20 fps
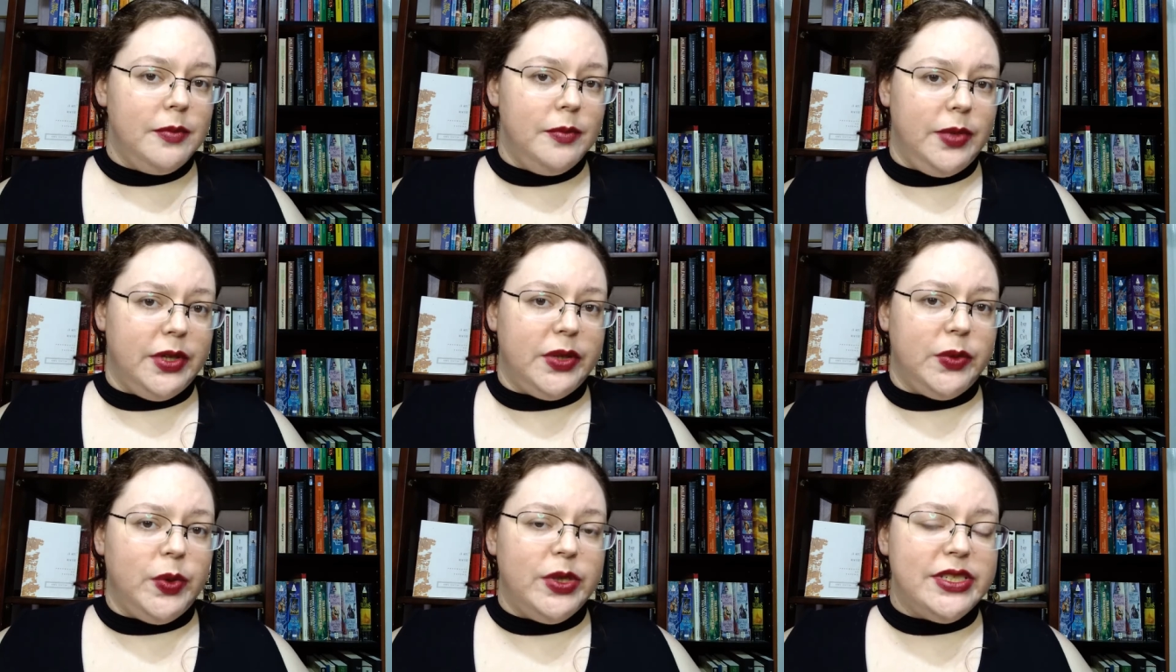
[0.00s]

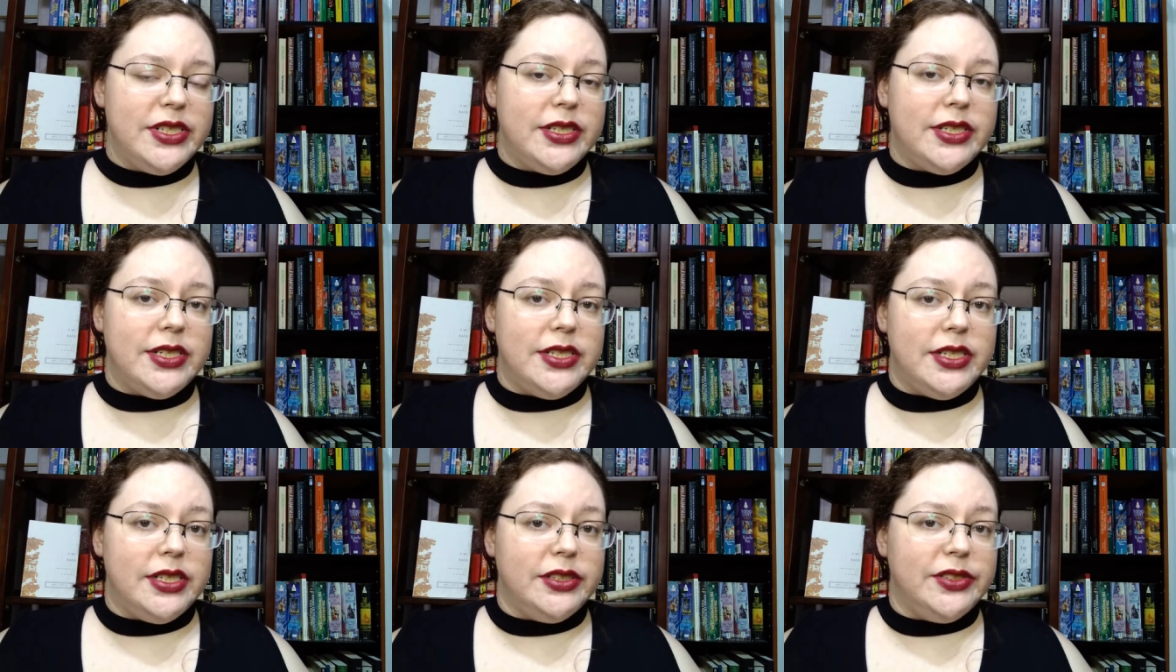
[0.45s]
But it
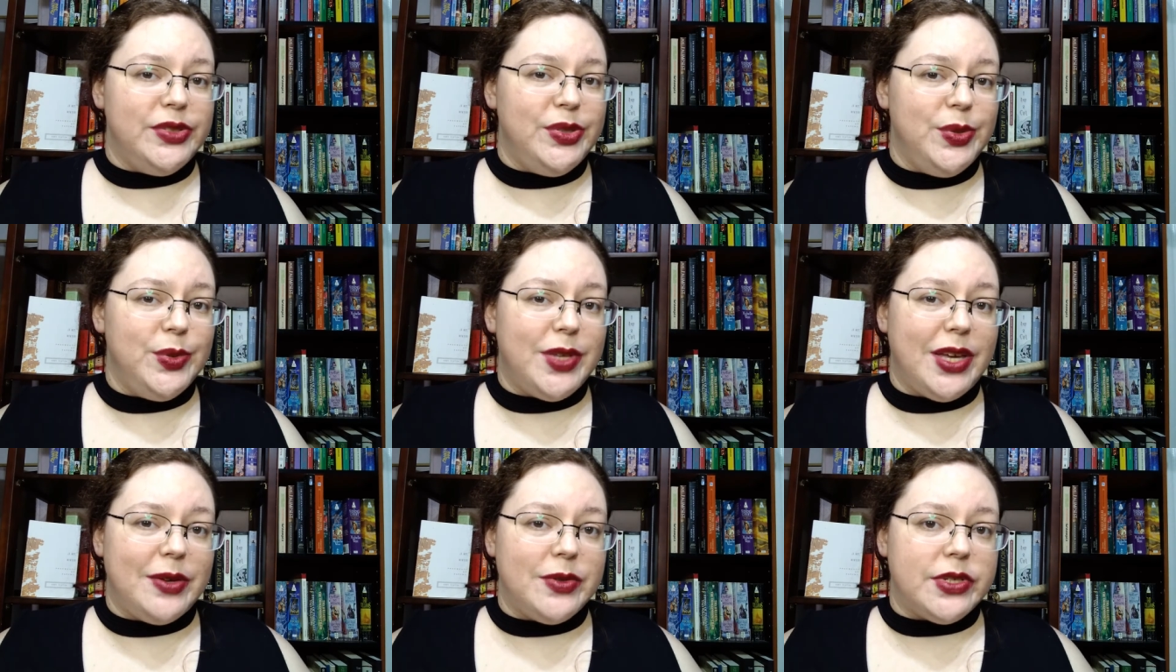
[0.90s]
wasn't until
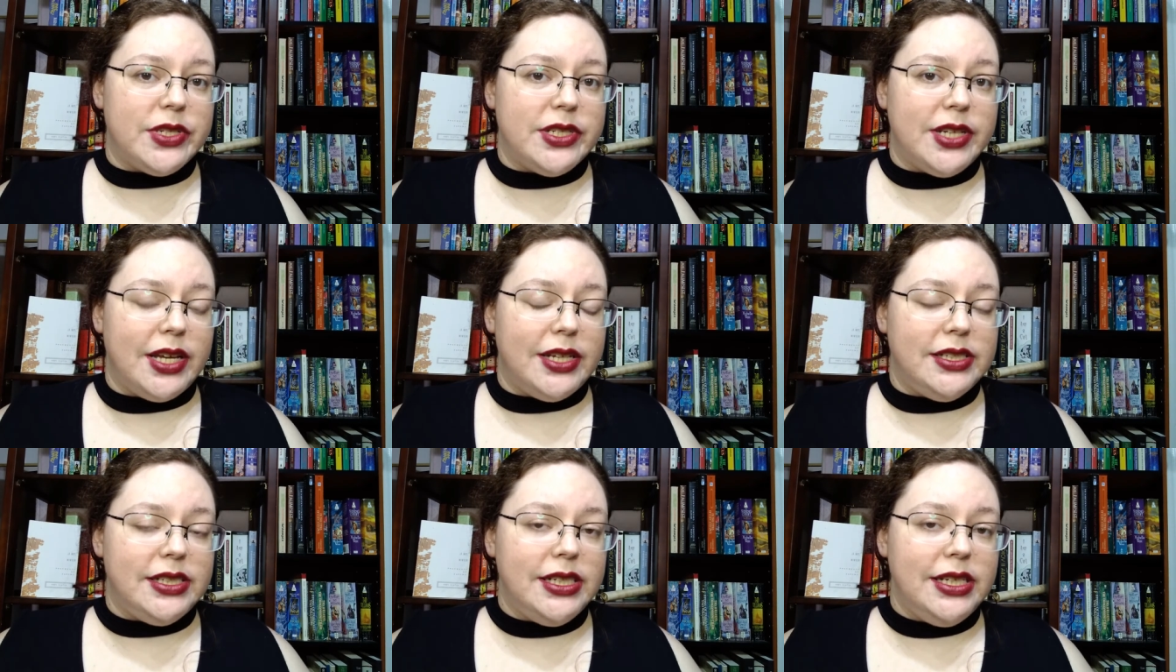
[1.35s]
two thousand
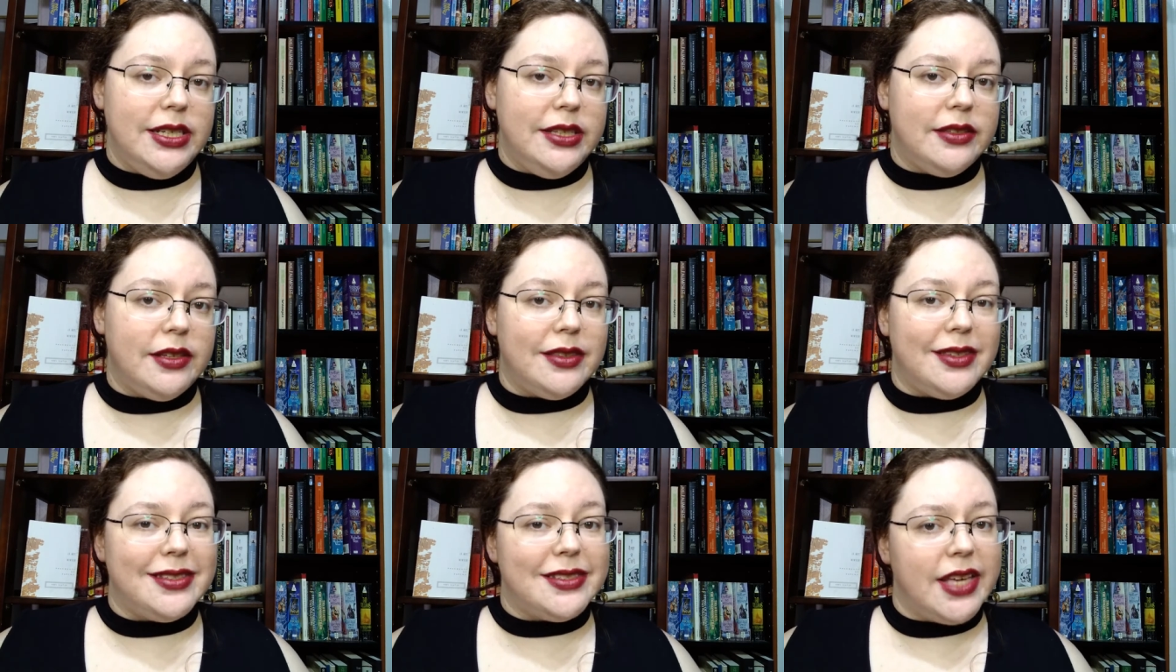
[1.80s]

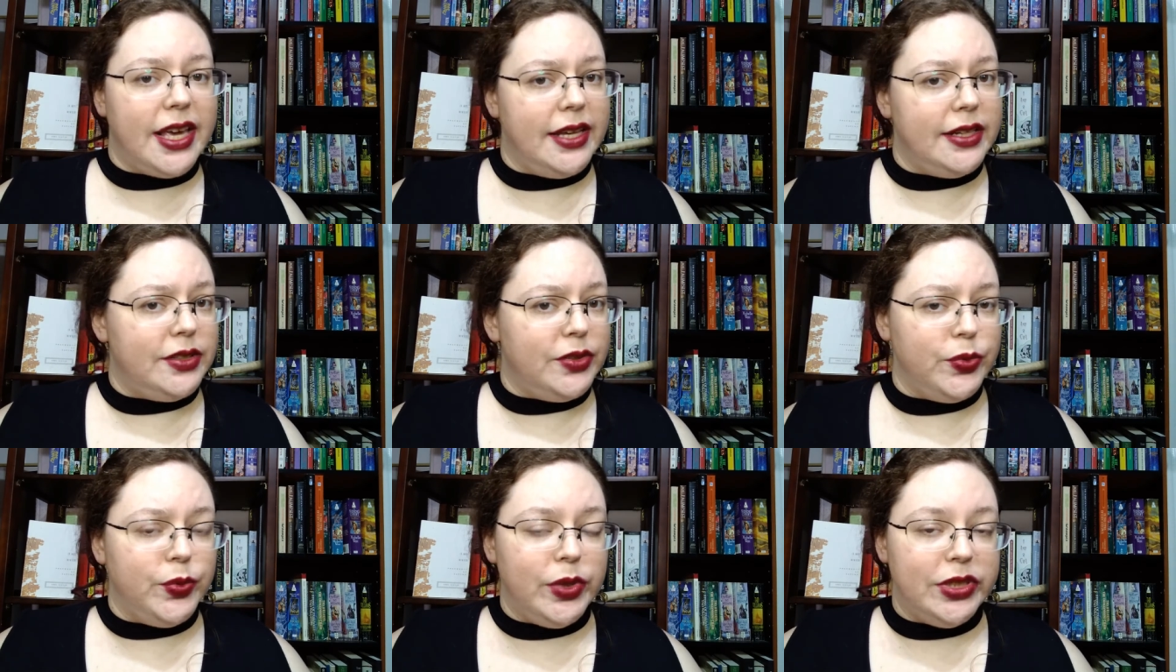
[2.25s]
nineteen that the
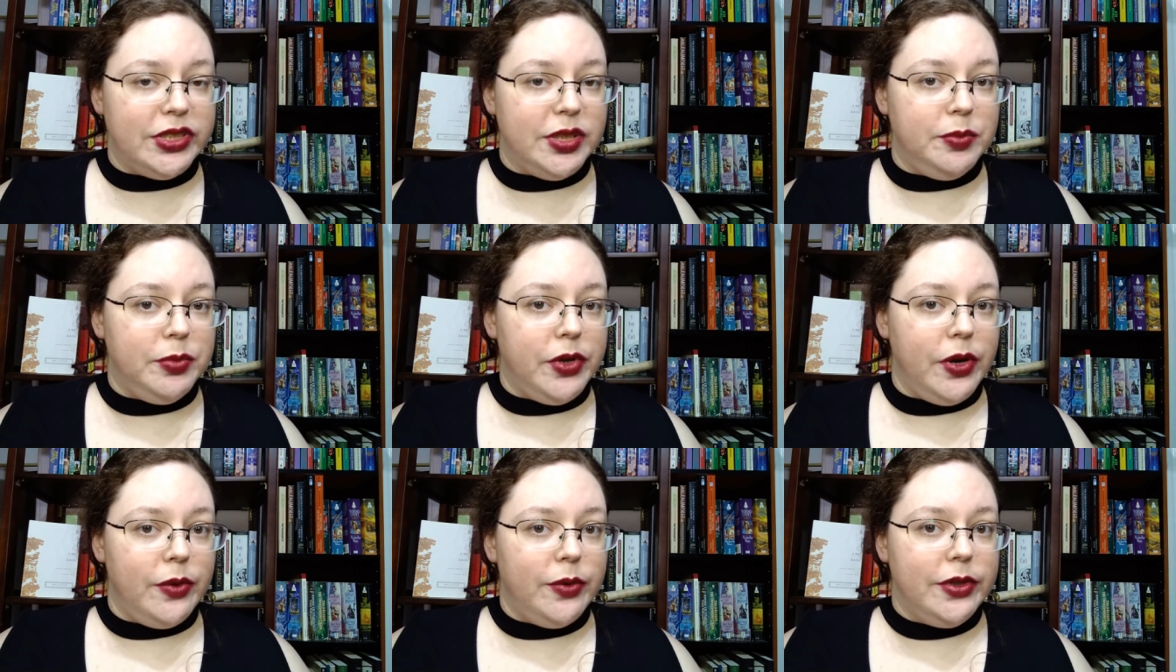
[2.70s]
scandal really
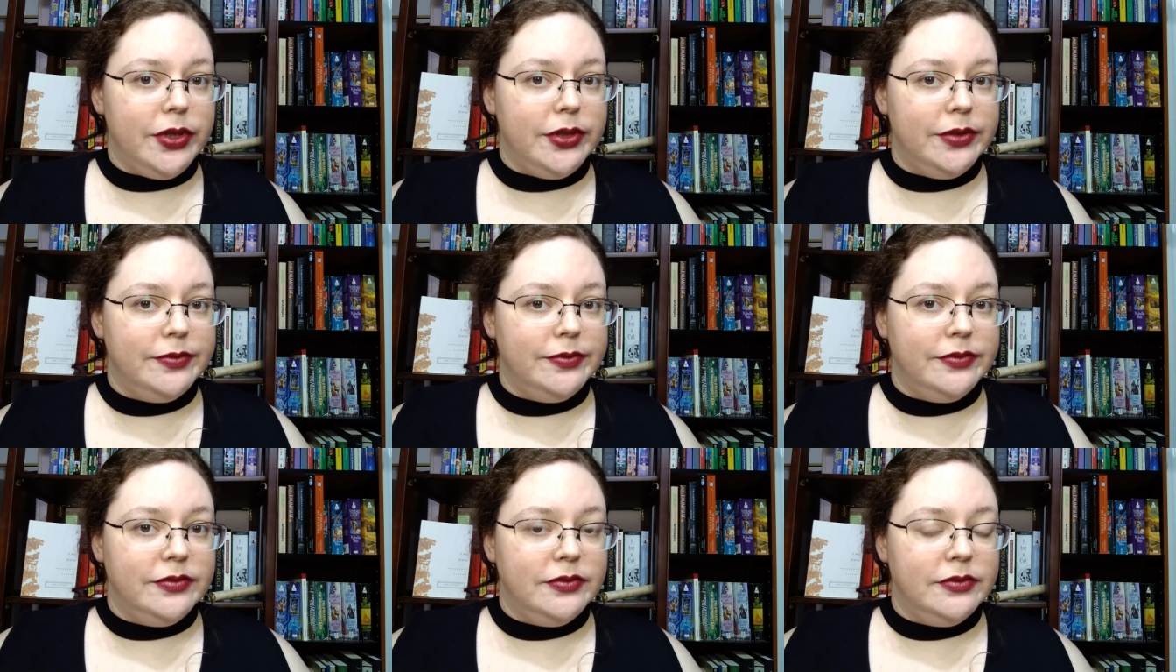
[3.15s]

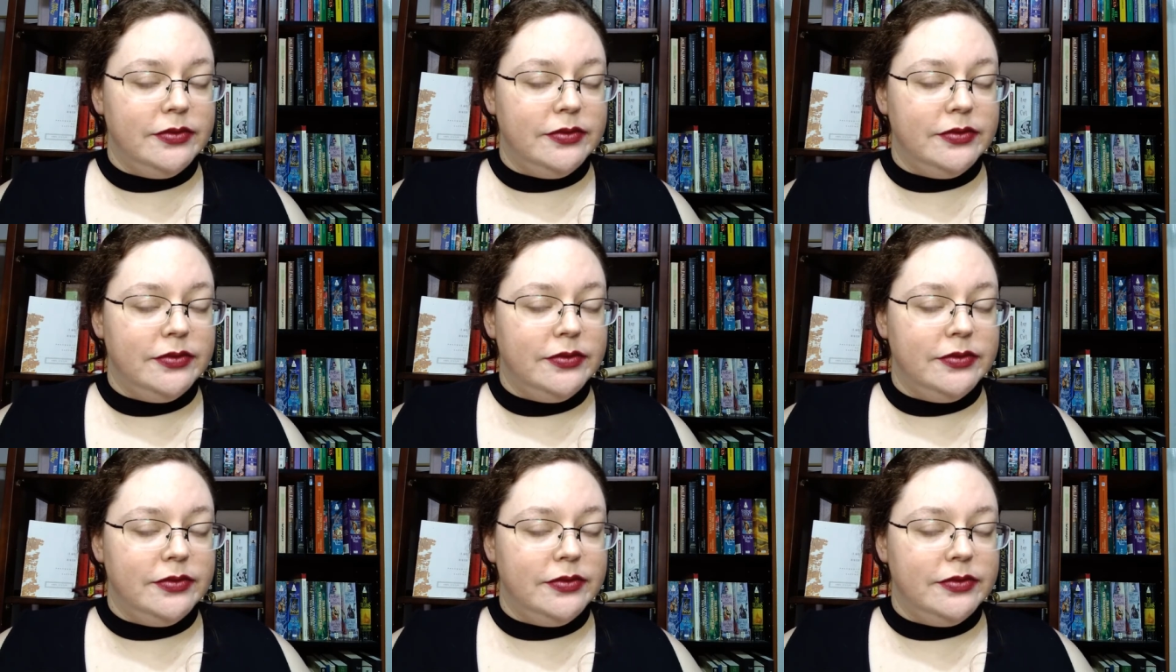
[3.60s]
broke.